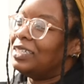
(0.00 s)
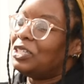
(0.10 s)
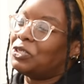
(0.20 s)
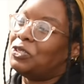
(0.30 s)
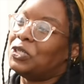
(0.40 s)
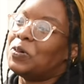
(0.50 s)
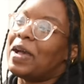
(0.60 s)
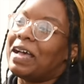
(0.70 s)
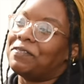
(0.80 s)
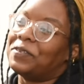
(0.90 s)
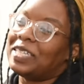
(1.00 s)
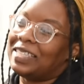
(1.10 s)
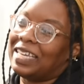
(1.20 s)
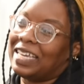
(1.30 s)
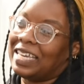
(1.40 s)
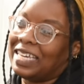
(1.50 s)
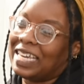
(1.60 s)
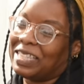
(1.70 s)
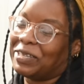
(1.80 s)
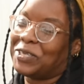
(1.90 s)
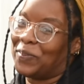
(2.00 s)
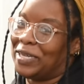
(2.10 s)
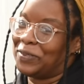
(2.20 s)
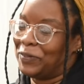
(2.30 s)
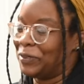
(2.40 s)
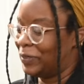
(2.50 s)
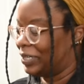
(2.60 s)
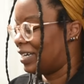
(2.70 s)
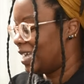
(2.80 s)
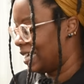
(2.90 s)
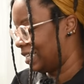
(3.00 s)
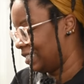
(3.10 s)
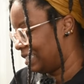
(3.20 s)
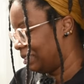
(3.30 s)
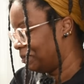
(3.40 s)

just do everything in the space where we are at.